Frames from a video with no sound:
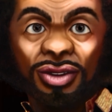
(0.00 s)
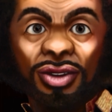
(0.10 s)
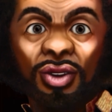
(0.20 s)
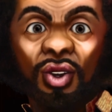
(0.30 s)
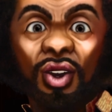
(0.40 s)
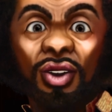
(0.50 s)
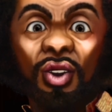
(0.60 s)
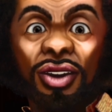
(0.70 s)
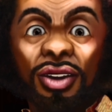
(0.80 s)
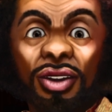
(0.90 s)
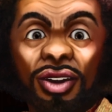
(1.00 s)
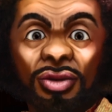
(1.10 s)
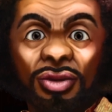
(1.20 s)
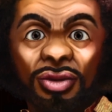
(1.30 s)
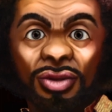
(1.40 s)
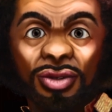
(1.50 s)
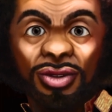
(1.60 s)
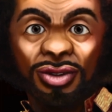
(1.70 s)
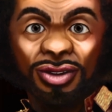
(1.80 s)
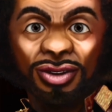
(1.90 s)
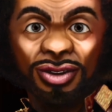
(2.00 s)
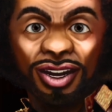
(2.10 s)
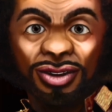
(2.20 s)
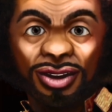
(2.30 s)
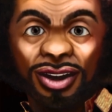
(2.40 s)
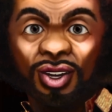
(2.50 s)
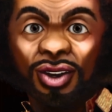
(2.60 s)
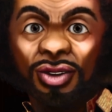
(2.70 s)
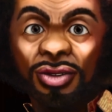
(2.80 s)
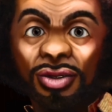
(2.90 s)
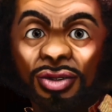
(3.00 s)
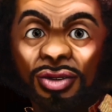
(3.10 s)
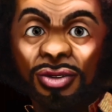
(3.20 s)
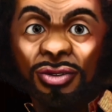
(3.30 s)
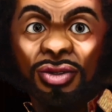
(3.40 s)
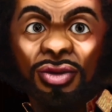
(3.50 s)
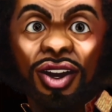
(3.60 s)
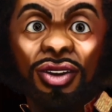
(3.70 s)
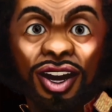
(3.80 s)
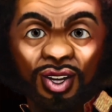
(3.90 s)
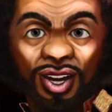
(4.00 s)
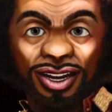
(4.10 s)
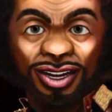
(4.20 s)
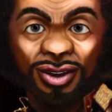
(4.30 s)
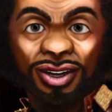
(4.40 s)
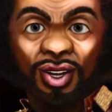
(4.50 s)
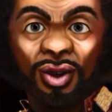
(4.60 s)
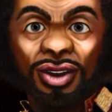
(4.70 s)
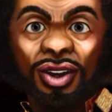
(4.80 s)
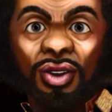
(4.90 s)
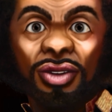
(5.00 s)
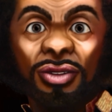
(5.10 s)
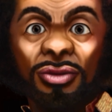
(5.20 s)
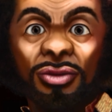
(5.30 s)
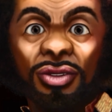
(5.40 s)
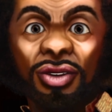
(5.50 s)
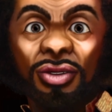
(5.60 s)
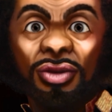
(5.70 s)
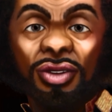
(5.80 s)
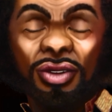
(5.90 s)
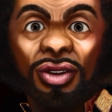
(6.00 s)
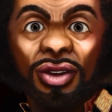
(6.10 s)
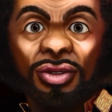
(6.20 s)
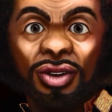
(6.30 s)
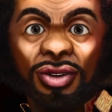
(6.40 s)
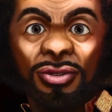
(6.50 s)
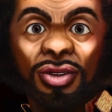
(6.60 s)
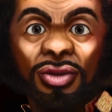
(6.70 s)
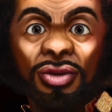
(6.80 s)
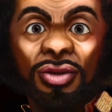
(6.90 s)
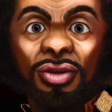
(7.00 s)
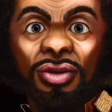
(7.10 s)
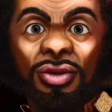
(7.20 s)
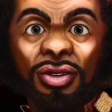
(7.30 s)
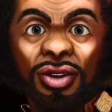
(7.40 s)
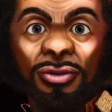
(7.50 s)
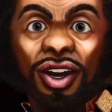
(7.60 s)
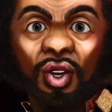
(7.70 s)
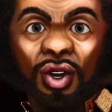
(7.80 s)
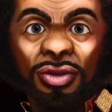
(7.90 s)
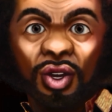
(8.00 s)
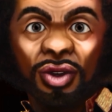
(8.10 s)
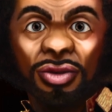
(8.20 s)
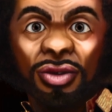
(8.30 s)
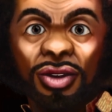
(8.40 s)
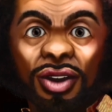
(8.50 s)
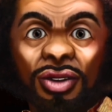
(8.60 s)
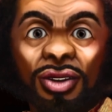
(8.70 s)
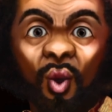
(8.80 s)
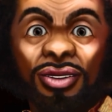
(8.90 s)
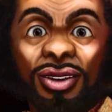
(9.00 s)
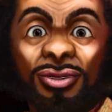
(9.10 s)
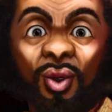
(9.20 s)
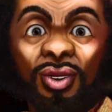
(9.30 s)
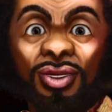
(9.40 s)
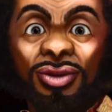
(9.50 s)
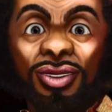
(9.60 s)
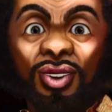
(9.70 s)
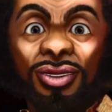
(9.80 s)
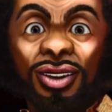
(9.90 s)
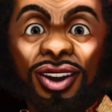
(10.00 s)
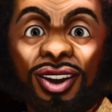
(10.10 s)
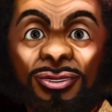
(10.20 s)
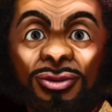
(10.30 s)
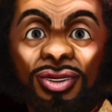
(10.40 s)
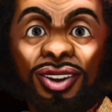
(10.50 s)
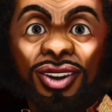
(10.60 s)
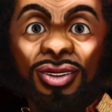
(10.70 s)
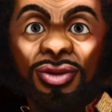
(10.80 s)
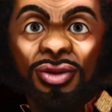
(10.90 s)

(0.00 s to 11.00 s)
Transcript: of the sex story. Interactions. Interactions between characters determine the way the plot will develop. For this reason, it's important to know where each of them is coming from.